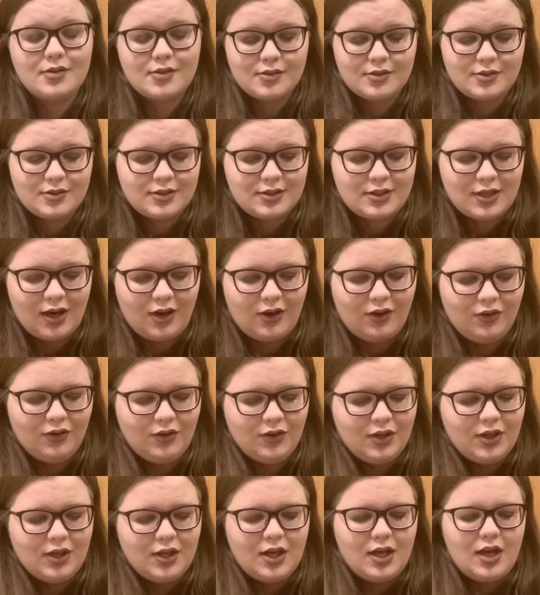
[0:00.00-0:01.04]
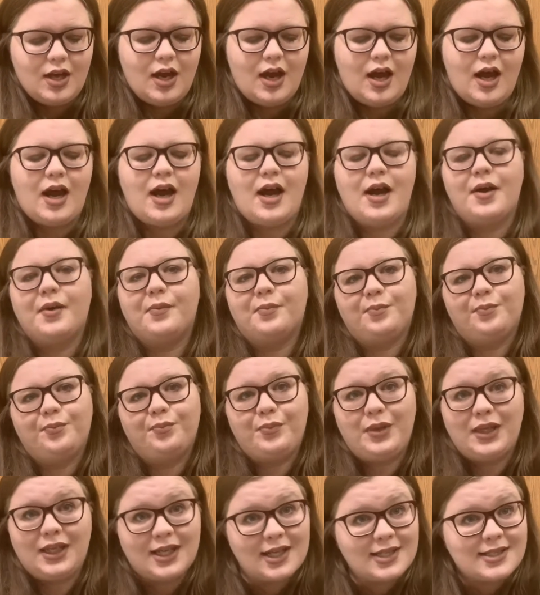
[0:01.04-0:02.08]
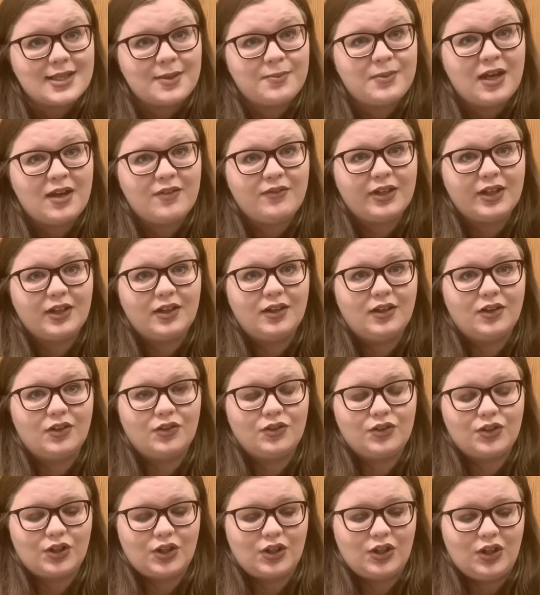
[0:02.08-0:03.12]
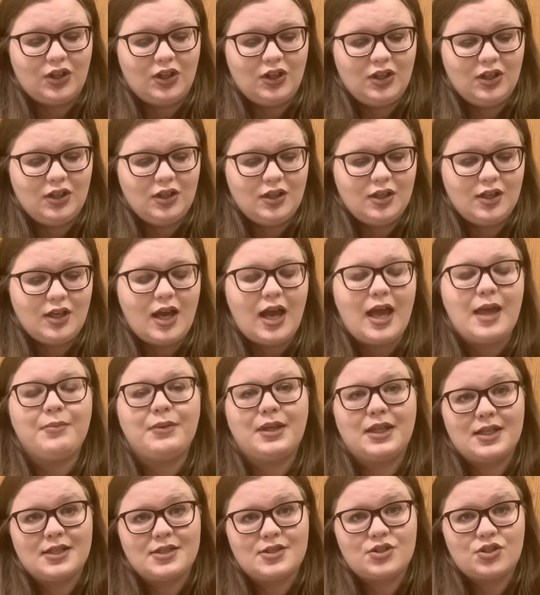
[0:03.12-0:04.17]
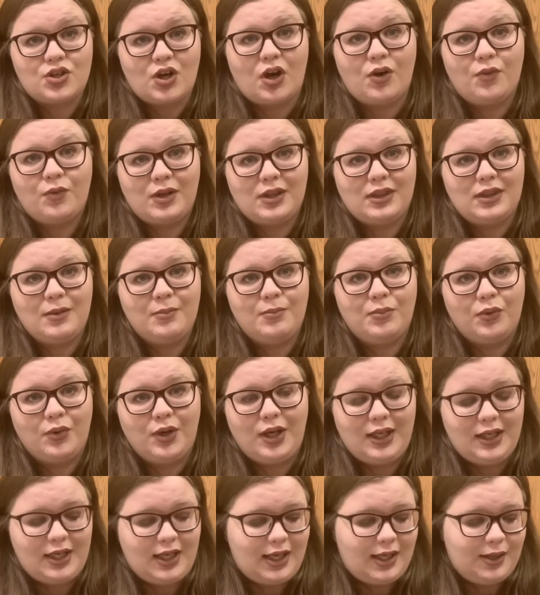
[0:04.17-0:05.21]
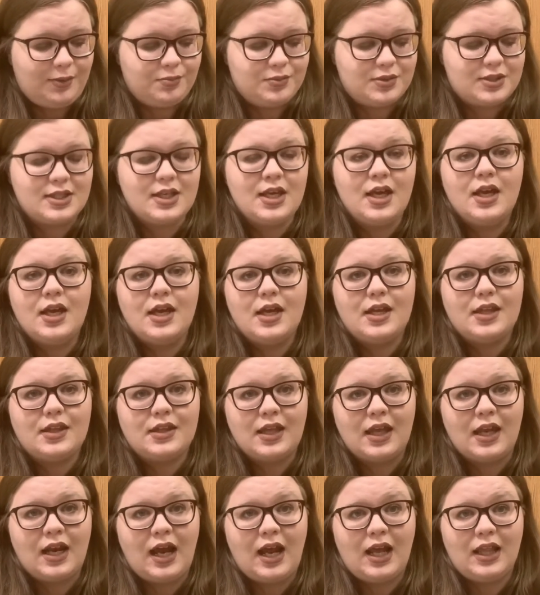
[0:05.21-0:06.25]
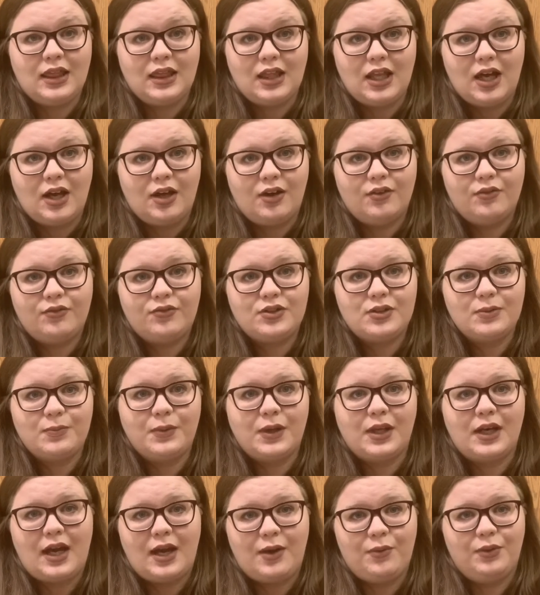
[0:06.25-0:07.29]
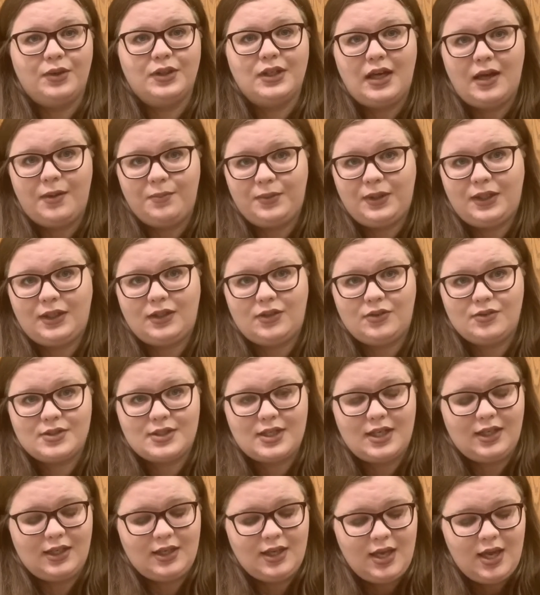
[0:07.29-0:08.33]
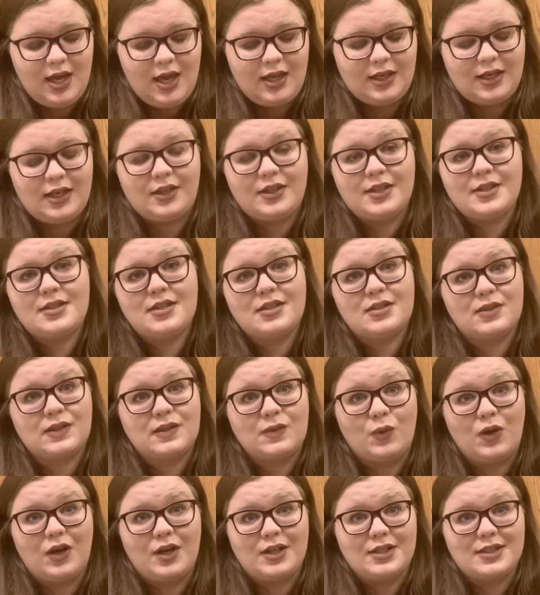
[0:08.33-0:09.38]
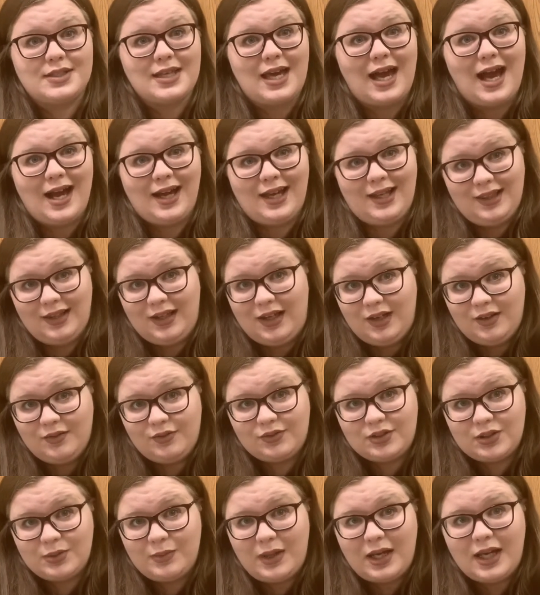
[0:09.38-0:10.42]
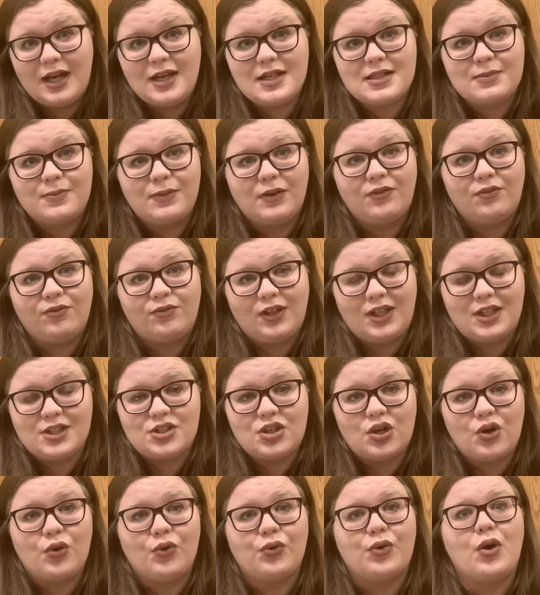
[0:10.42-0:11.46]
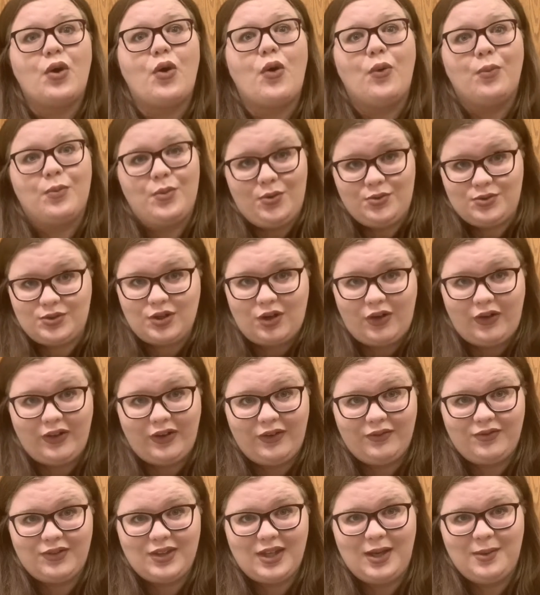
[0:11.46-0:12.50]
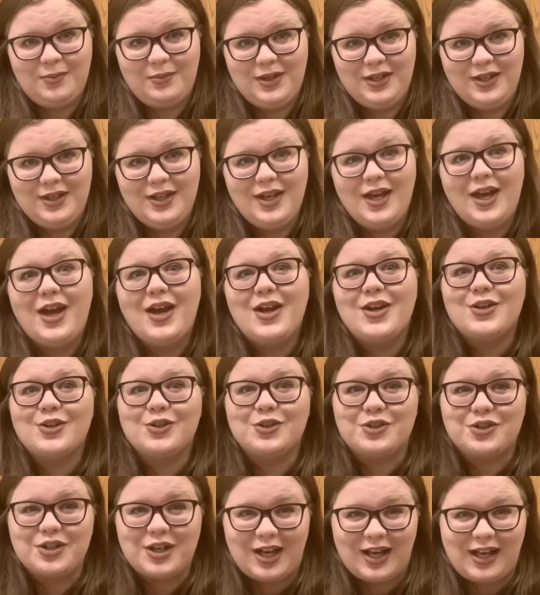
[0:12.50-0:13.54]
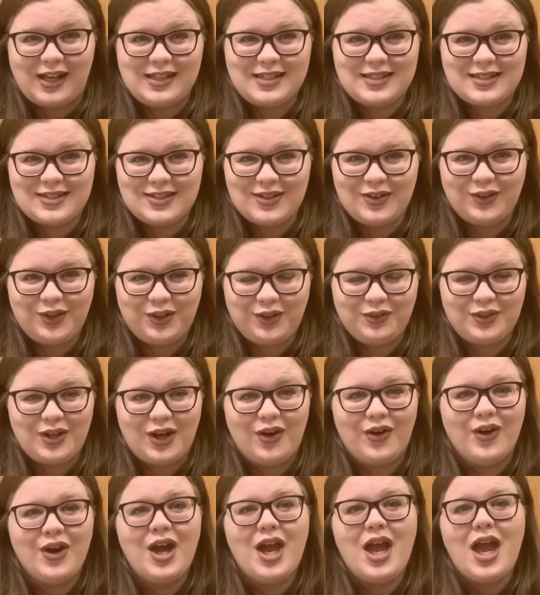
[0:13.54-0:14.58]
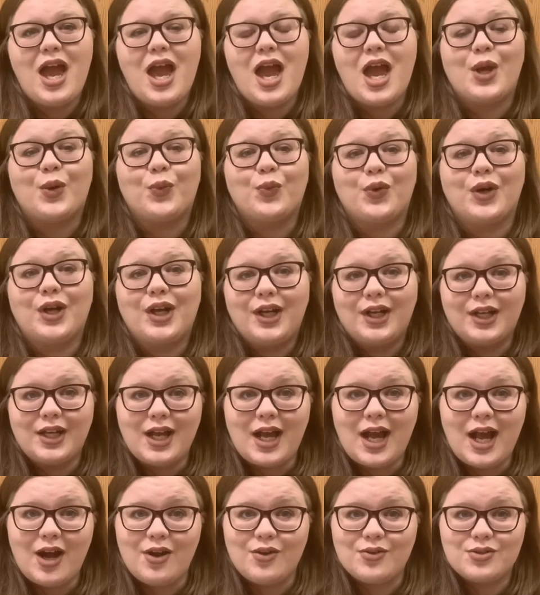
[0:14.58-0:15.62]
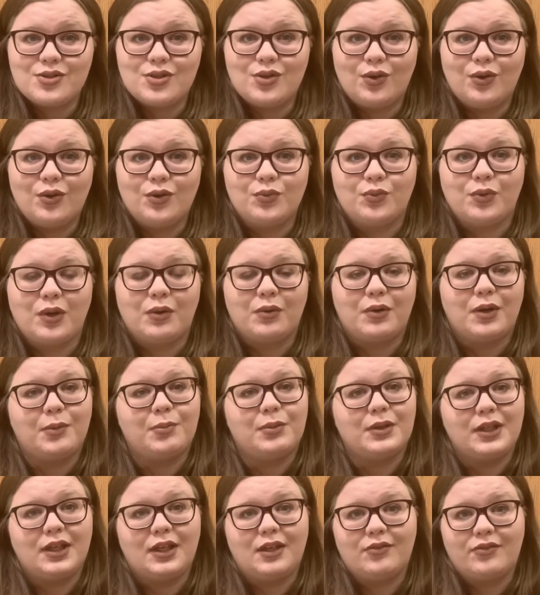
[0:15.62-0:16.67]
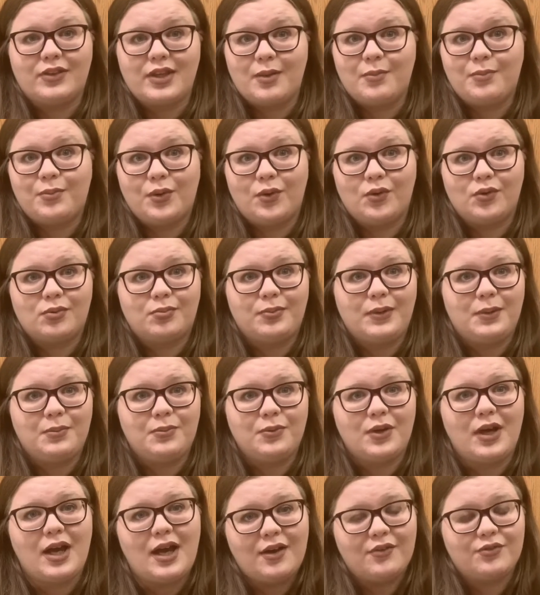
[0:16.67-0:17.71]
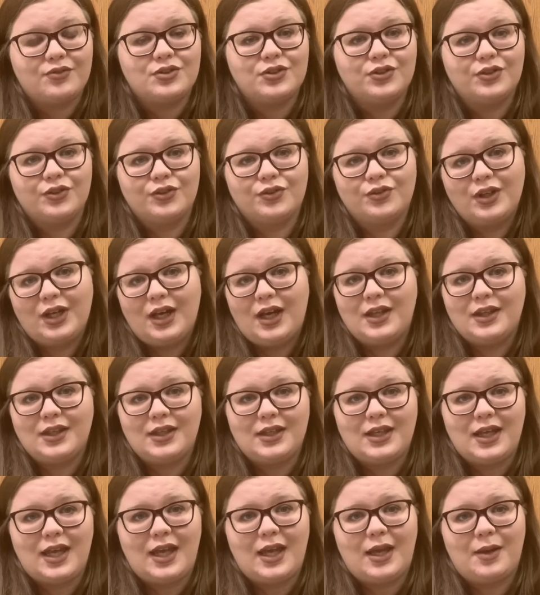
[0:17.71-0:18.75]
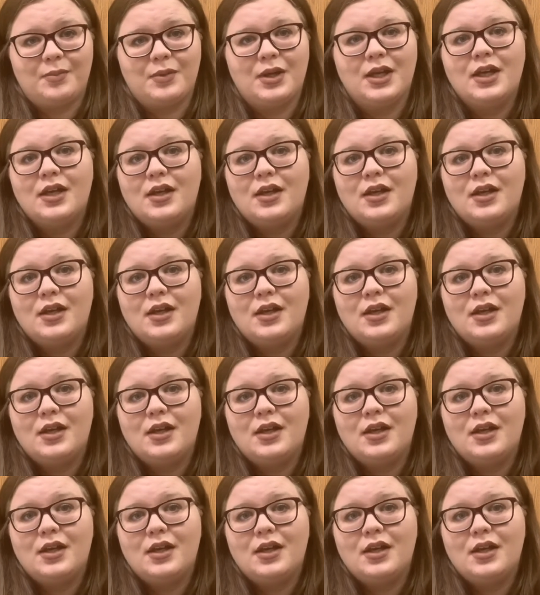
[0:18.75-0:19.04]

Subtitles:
So, because I'm having a little girl, I'm going to start with the boy names that I loved but I will not be using. Now this is the ones I loved. My husband vetoed almost all of them, just so you know. And we're in a household where we believe that both people have to agree on the name.